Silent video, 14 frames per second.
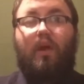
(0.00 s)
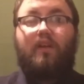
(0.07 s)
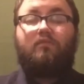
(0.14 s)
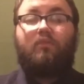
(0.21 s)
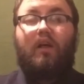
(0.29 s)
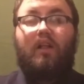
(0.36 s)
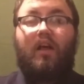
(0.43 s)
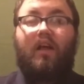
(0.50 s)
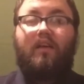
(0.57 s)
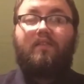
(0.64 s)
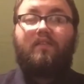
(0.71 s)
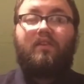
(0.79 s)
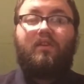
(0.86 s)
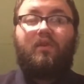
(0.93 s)
as well
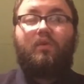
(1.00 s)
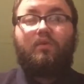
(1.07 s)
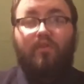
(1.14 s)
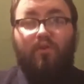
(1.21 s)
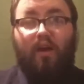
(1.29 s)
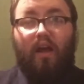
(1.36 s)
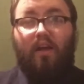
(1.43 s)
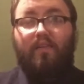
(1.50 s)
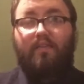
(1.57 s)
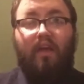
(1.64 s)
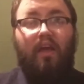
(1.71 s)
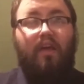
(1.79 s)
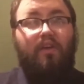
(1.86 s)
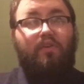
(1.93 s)
as, you know, you guys
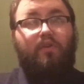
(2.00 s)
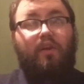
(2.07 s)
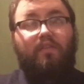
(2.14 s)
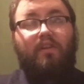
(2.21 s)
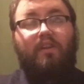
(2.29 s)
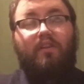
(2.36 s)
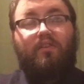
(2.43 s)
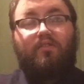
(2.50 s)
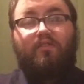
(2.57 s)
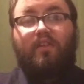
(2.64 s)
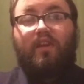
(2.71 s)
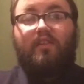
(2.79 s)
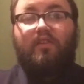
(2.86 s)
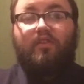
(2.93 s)
need to
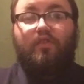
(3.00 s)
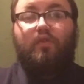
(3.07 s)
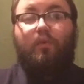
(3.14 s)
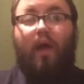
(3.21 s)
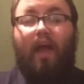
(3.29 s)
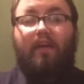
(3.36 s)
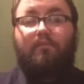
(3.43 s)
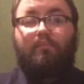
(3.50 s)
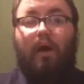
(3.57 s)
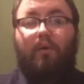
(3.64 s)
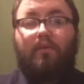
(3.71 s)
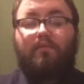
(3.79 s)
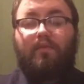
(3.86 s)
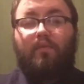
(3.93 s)
understand that you have
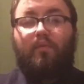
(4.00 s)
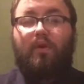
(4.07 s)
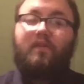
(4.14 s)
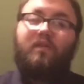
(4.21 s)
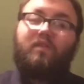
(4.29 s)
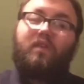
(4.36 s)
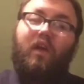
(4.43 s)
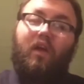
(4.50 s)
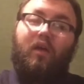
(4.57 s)
powerful voices,